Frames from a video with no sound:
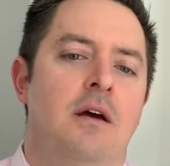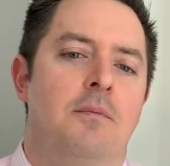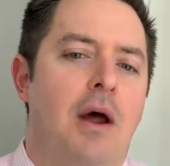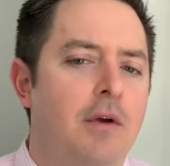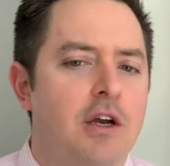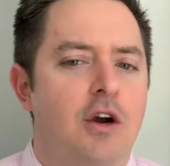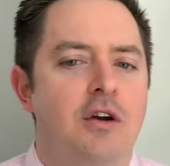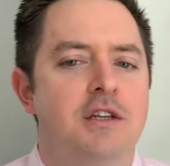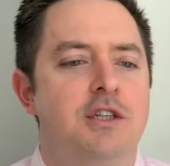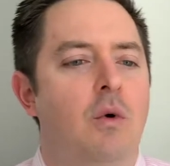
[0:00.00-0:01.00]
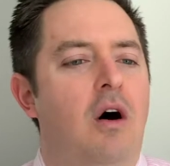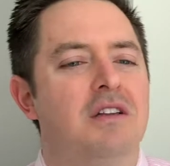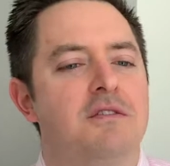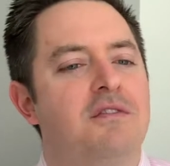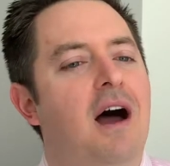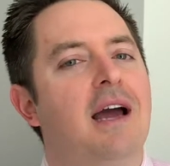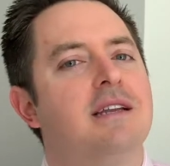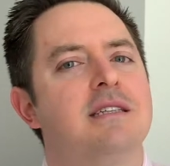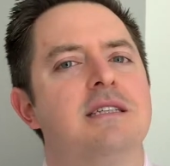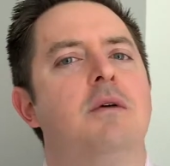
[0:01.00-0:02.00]
But I would encourage you all to find
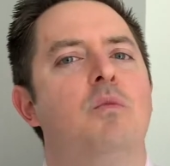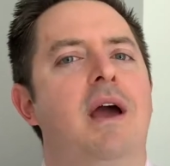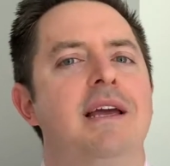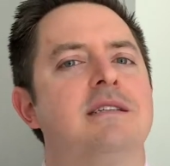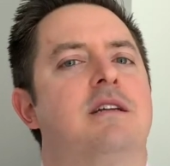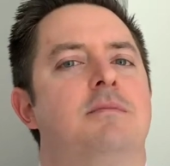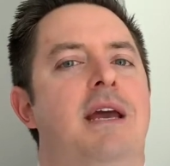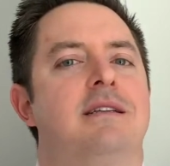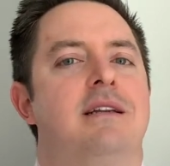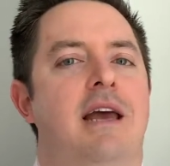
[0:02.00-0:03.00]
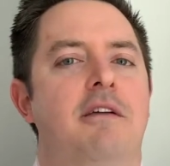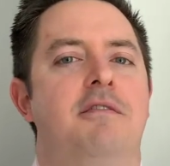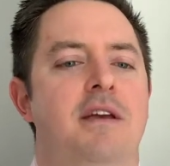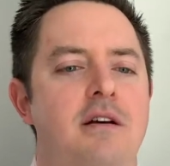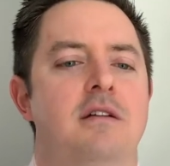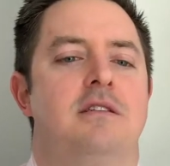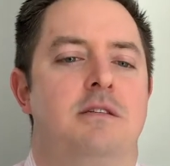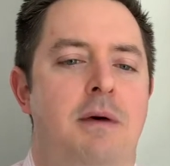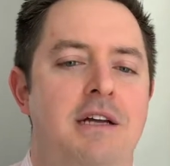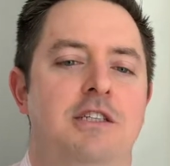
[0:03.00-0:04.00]
some ways to make today feel
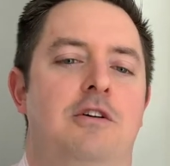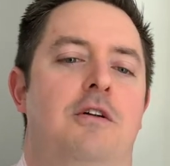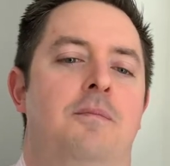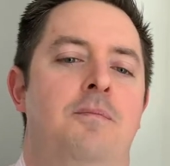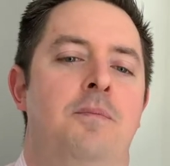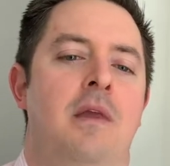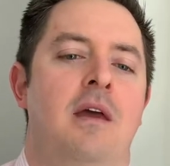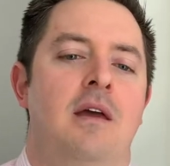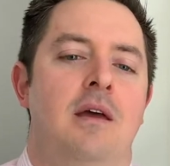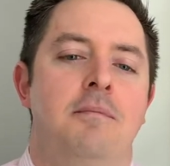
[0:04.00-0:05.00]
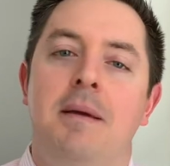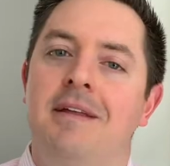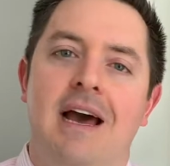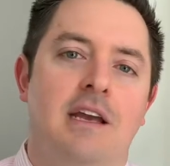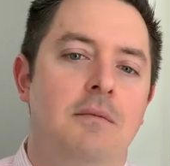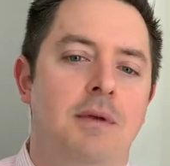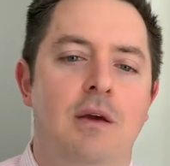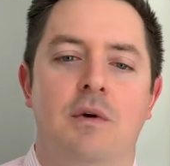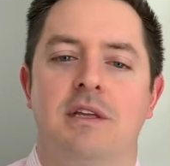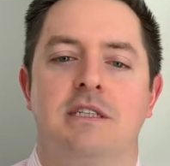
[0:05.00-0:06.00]
special. Maybe that can be
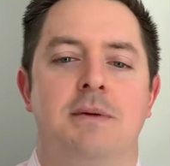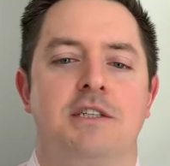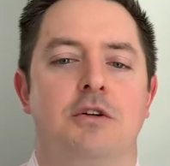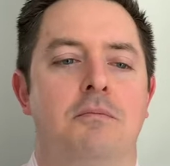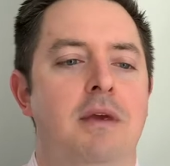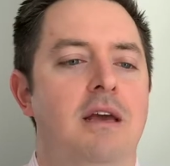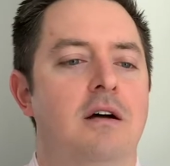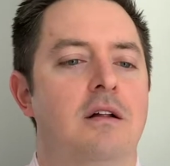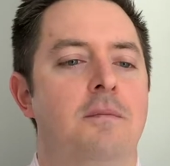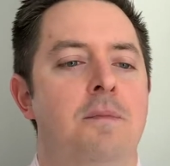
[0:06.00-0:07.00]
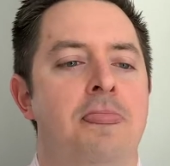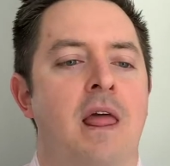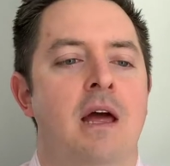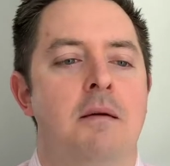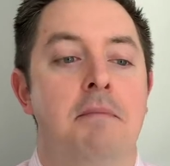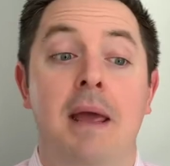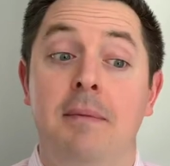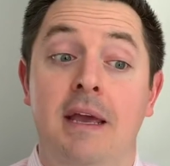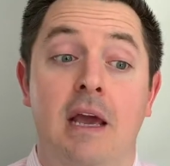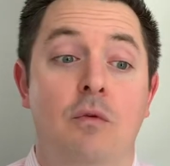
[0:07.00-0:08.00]
with a special meal.
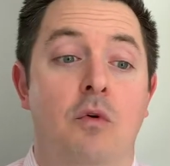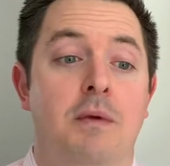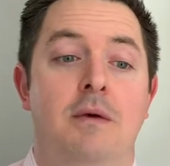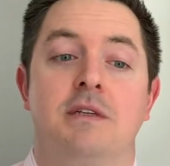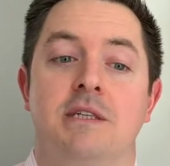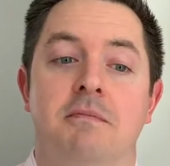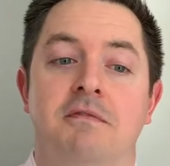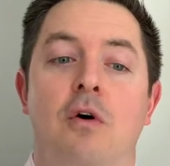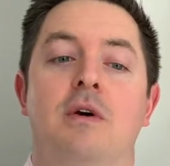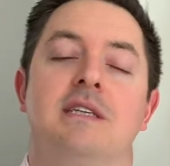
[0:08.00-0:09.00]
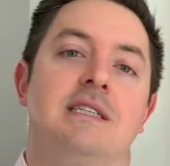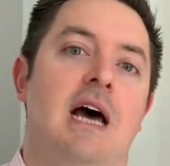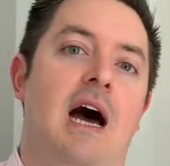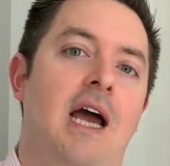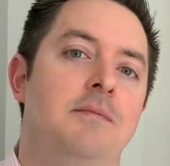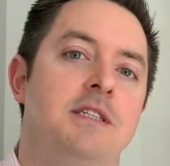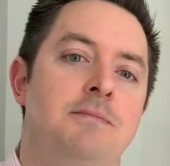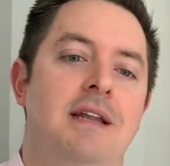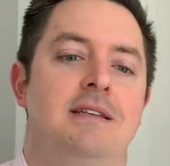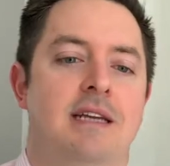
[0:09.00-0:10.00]
Maybe it will be with some focused time
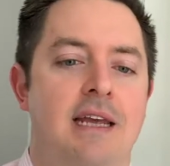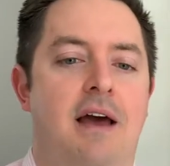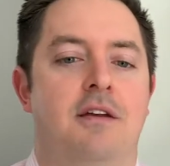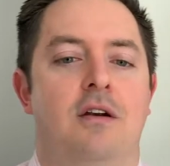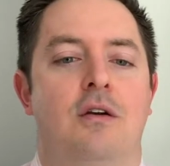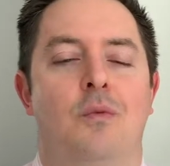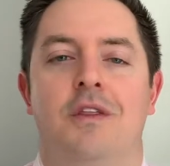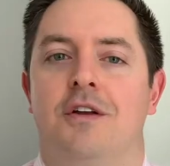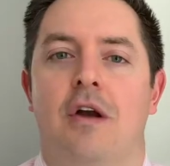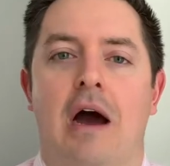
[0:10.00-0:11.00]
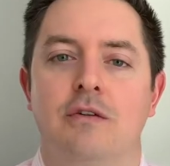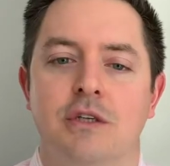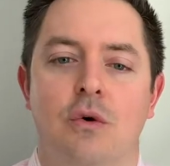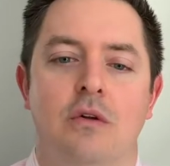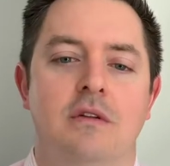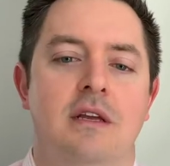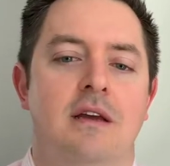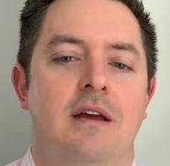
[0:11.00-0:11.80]
spent together with your household.